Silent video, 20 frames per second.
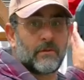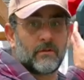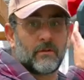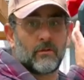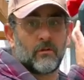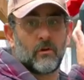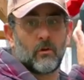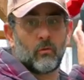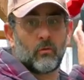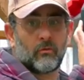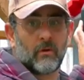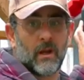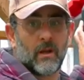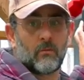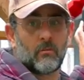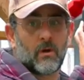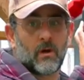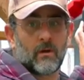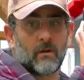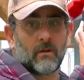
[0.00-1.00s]
do a
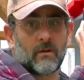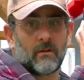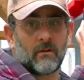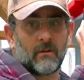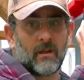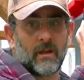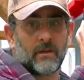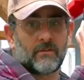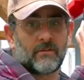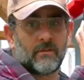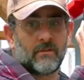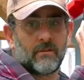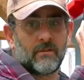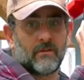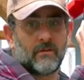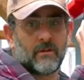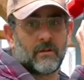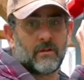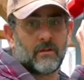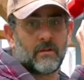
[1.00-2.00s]
rainwater collection
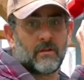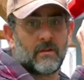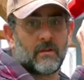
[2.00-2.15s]
unit